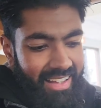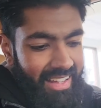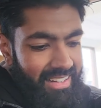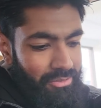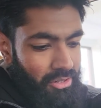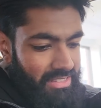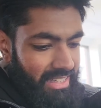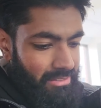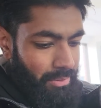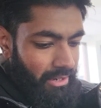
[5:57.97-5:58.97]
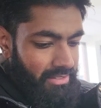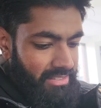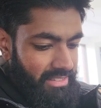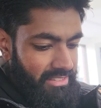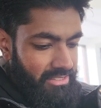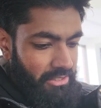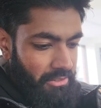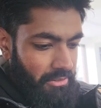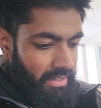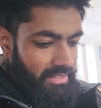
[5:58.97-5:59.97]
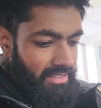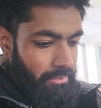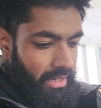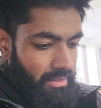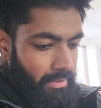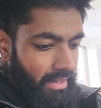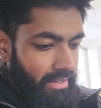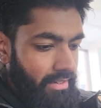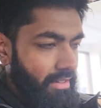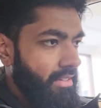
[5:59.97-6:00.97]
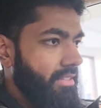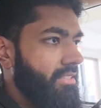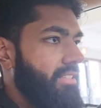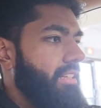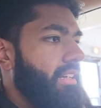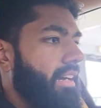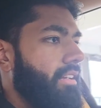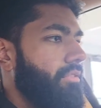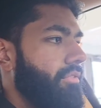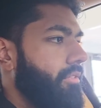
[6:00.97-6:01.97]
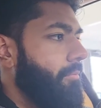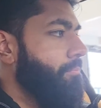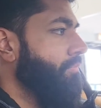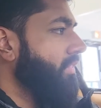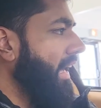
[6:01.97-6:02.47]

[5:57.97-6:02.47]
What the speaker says: and of course it has power seats, so as I make my seat kind of, I